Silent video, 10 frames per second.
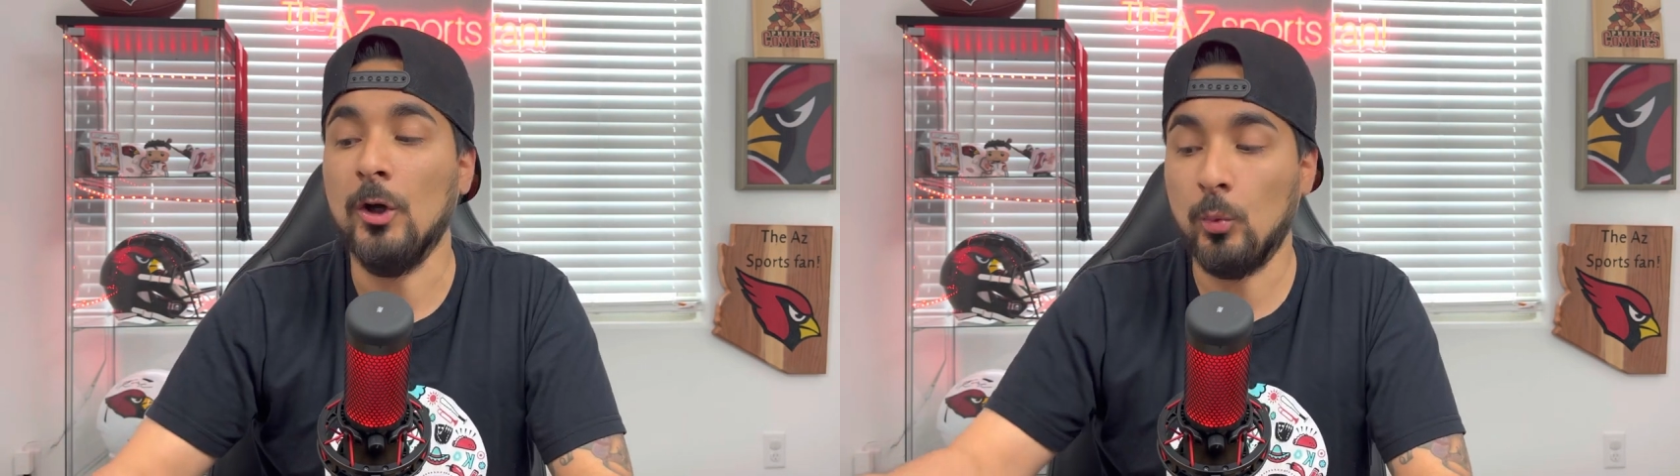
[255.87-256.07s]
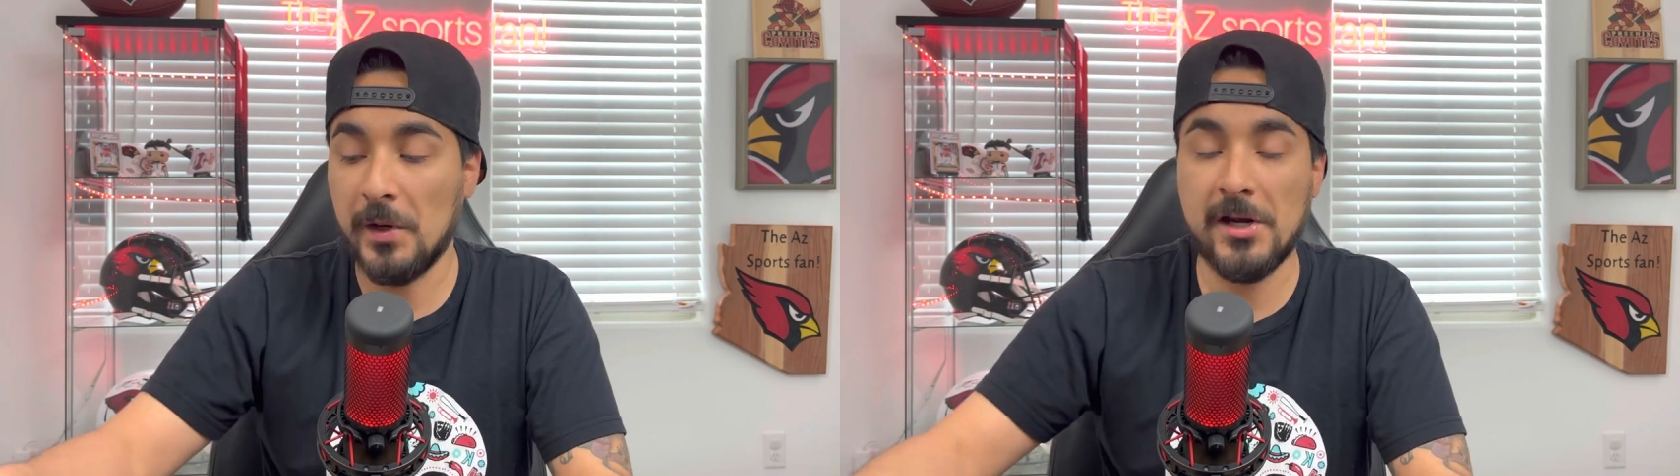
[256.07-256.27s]

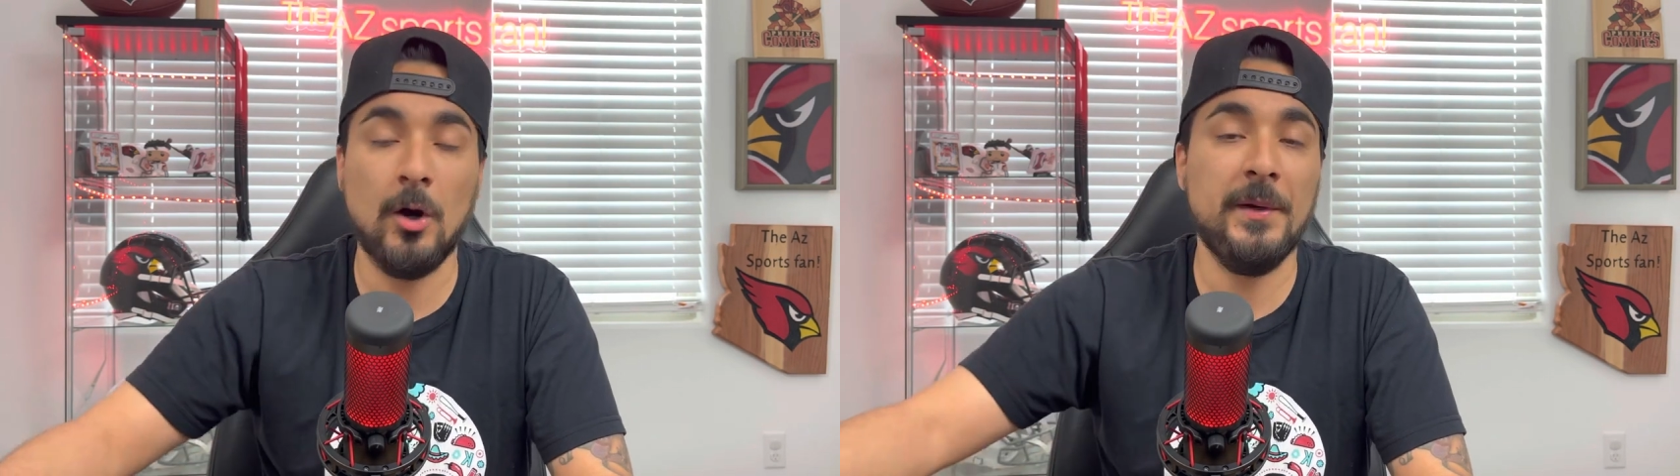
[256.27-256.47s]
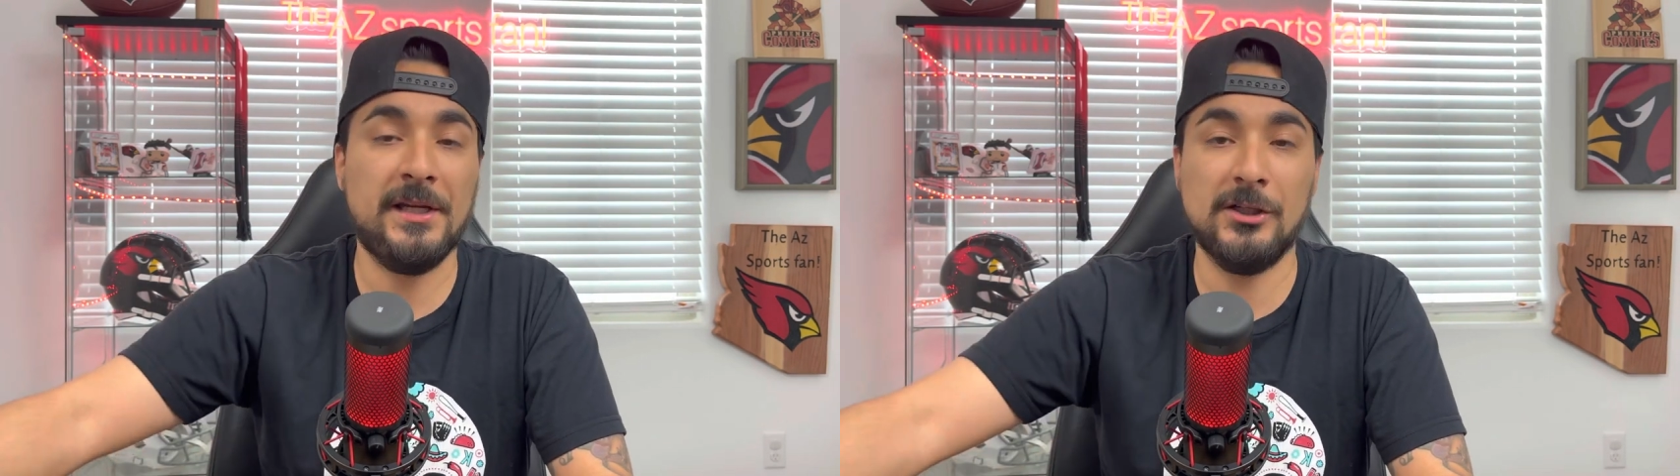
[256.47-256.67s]
We
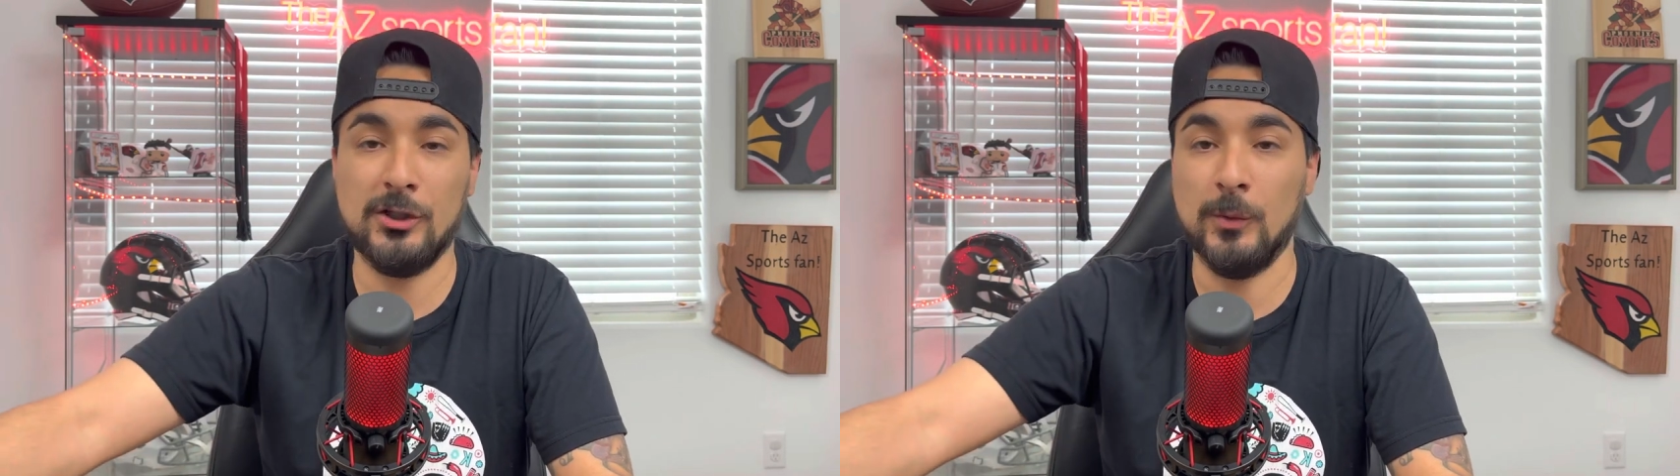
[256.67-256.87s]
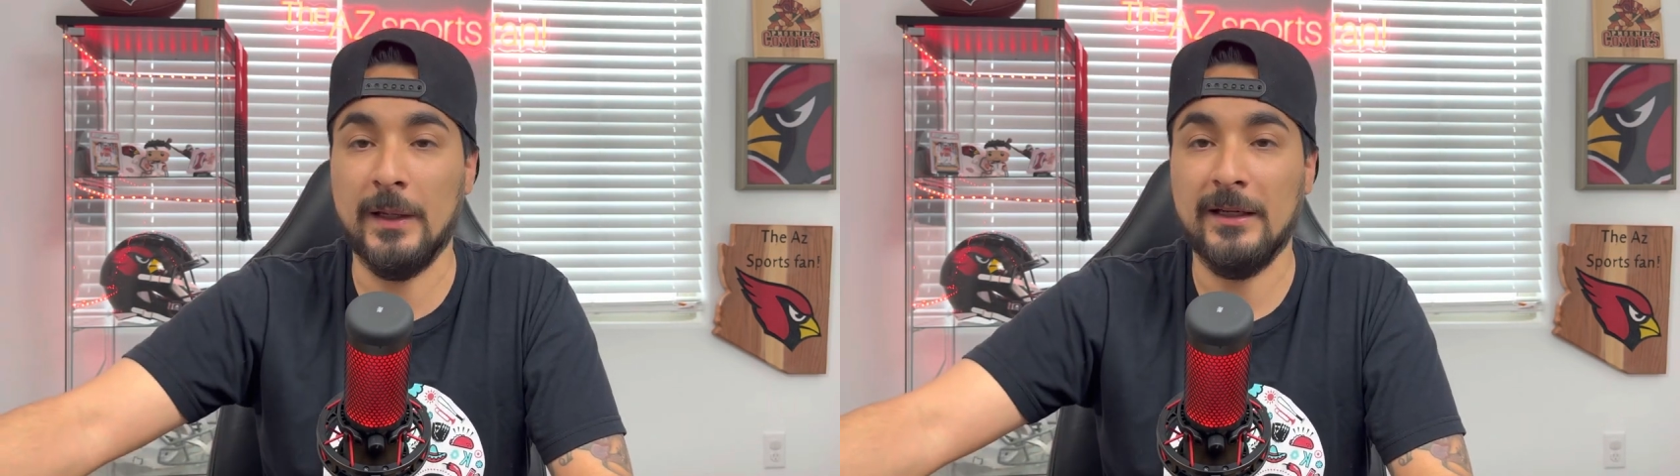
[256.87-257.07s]
know he can
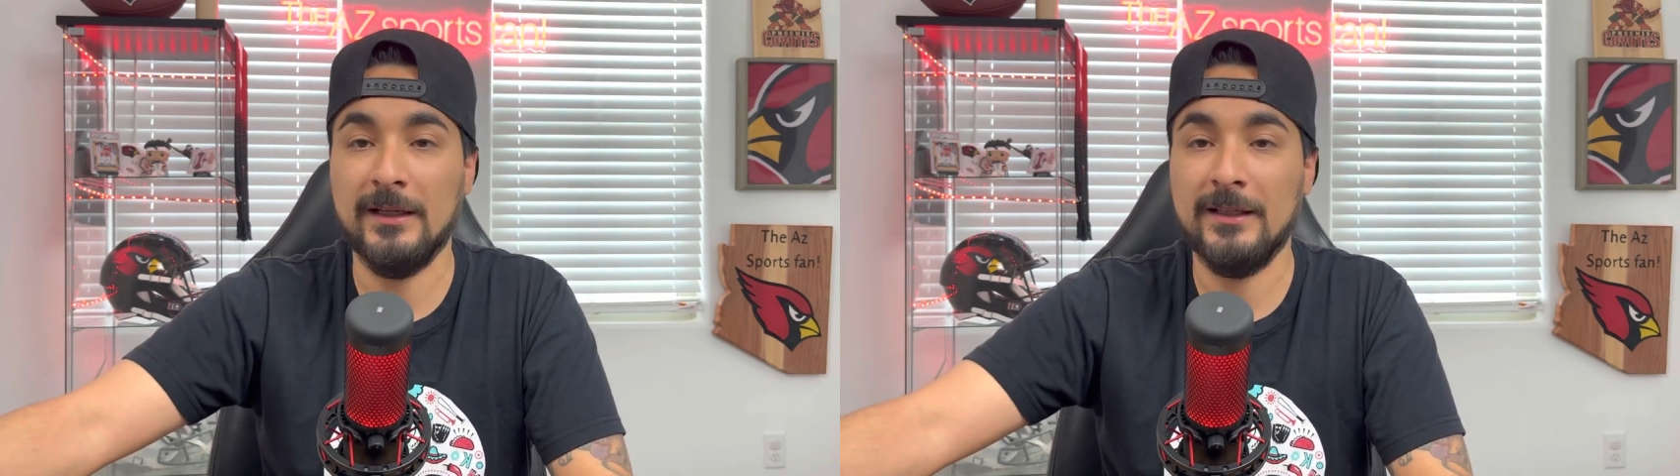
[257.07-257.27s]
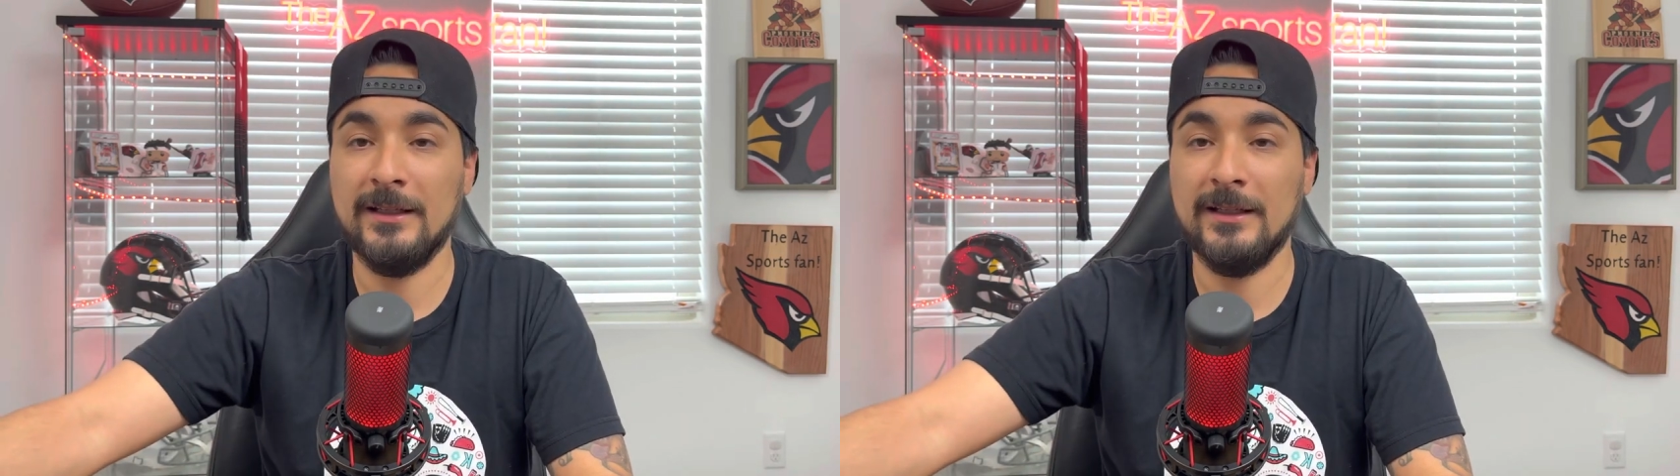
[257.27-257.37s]
do it.